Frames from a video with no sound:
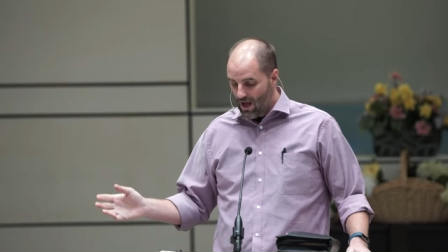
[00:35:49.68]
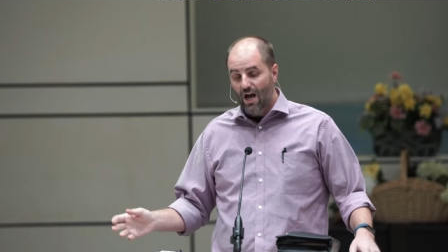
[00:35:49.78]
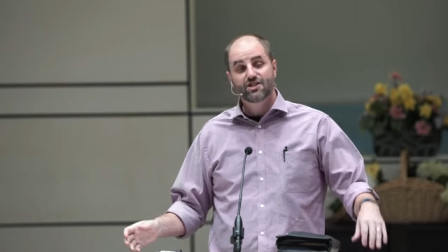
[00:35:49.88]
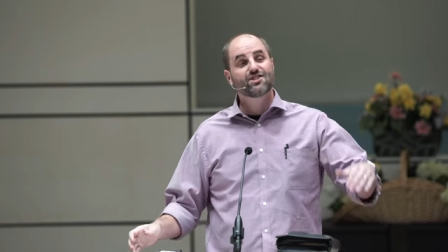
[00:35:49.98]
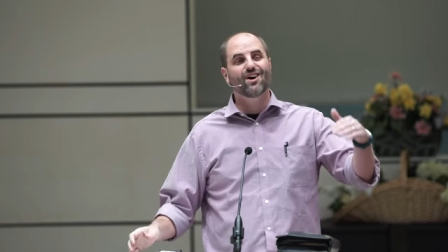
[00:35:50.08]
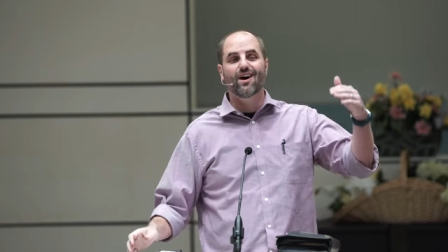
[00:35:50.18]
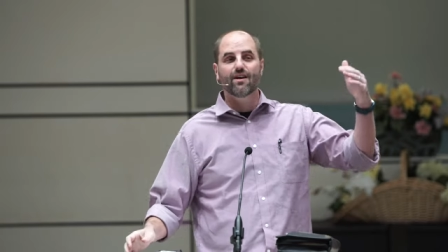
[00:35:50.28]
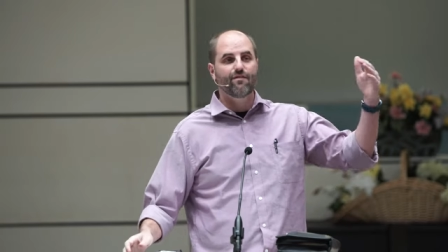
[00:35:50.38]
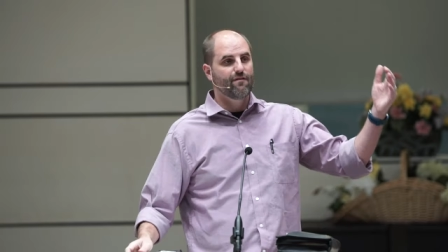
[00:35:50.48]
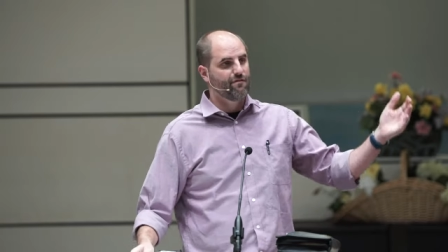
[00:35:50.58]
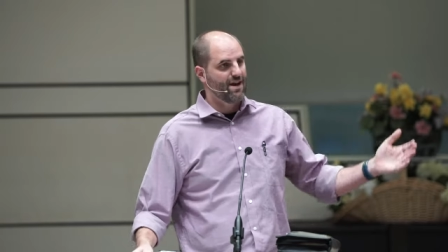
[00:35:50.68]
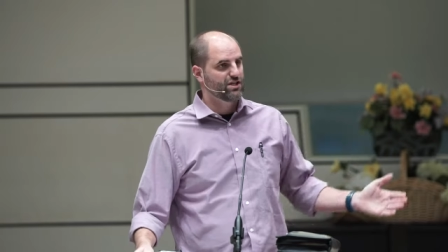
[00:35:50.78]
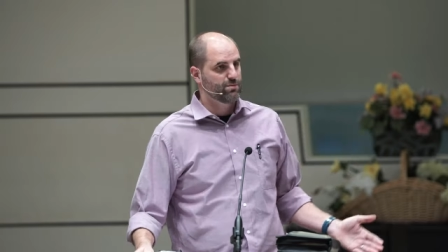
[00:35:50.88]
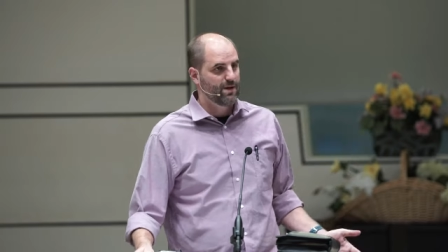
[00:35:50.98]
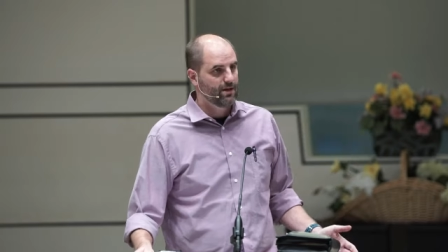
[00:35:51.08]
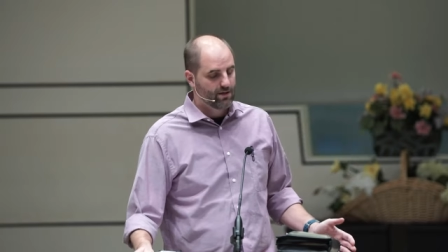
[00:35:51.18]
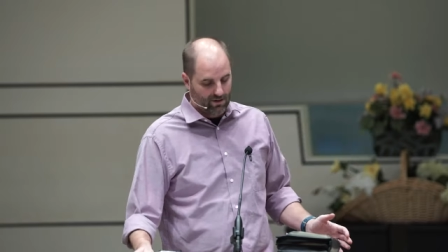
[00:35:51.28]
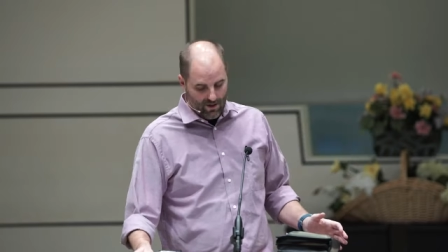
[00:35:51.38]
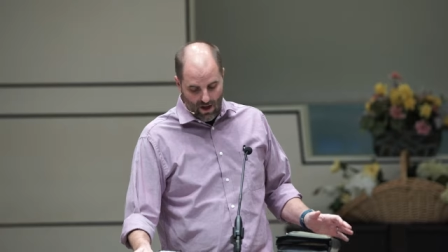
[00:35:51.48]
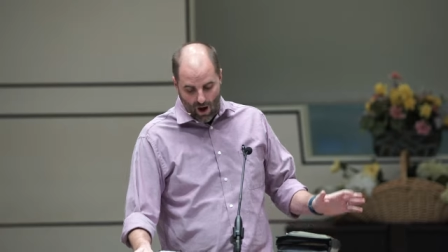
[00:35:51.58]
a ton of investment,
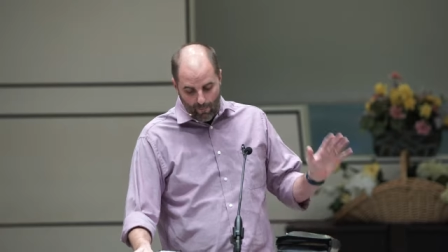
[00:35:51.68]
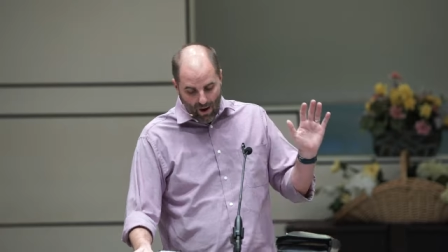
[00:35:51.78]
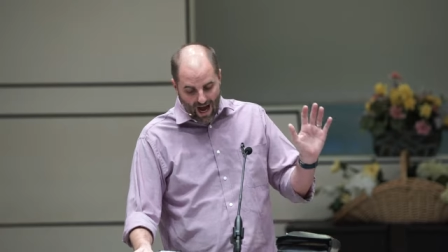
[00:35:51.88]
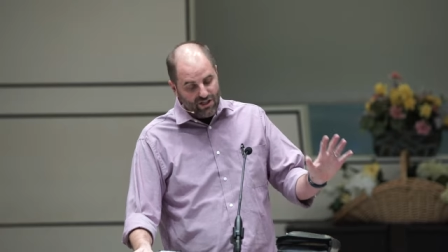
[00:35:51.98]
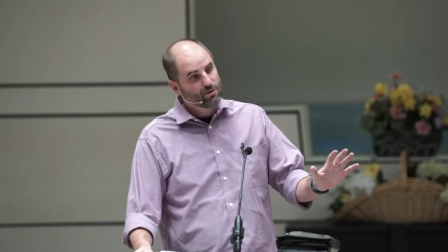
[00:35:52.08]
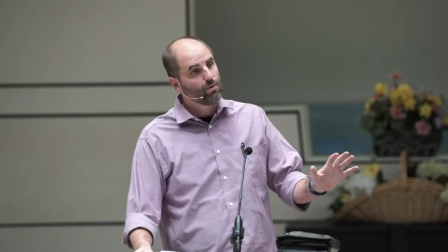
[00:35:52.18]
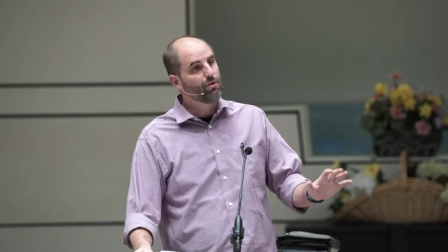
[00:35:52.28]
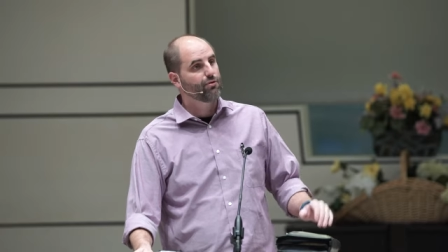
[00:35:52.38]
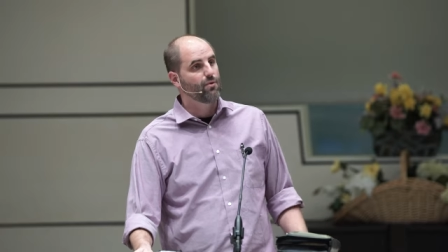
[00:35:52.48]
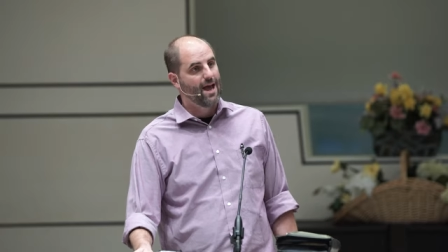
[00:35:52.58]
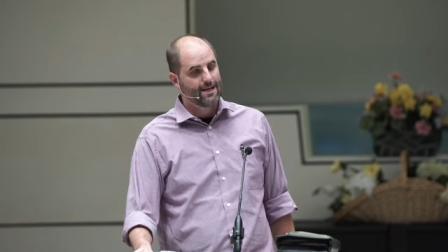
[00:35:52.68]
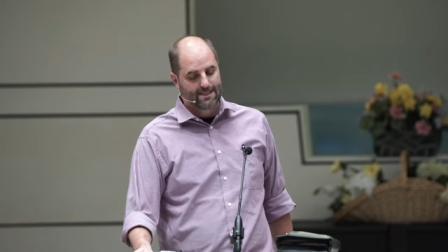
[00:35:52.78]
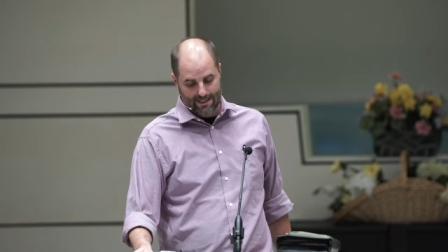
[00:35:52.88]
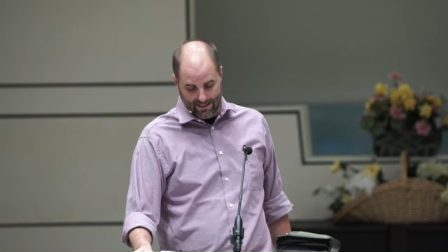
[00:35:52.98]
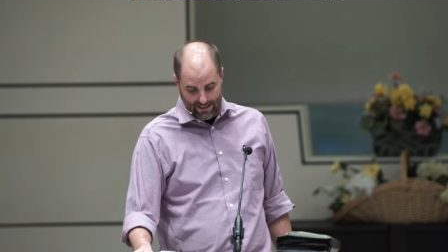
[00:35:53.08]
a possible threat,